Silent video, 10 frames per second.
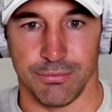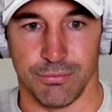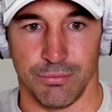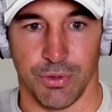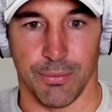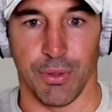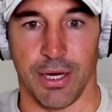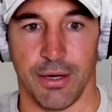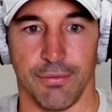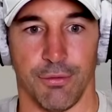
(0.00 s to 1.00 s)
we're going to
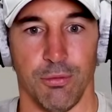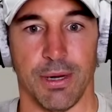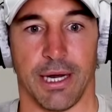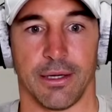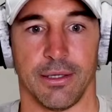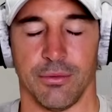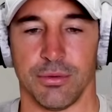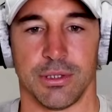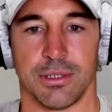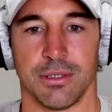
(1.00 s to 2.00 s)
play you at fullback. It
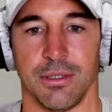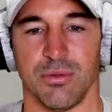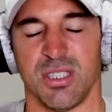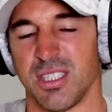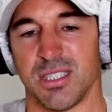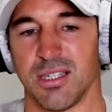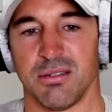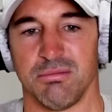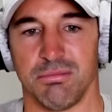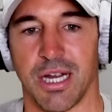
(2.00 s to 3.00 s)
was just
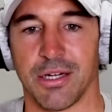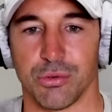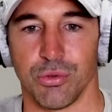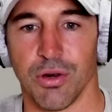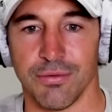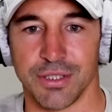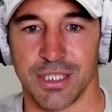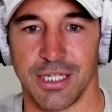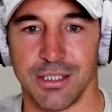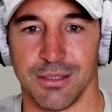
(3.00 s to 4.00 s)
a casual
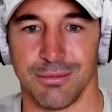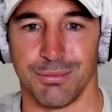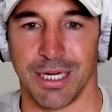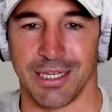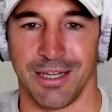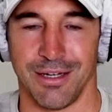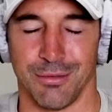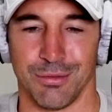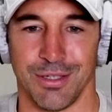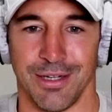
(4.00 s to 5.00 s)
conversation back then.
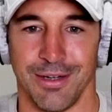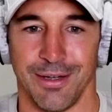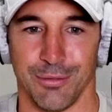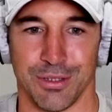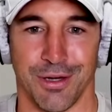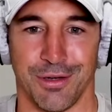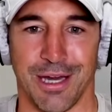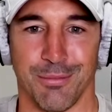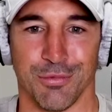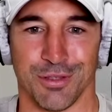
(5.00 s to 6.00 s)
There was no
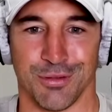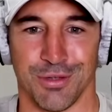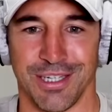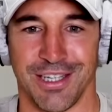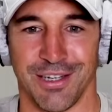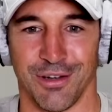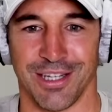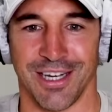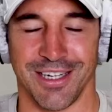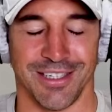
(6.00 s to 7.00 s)
cameras or anything like
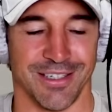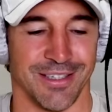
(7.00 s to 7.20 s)
that. And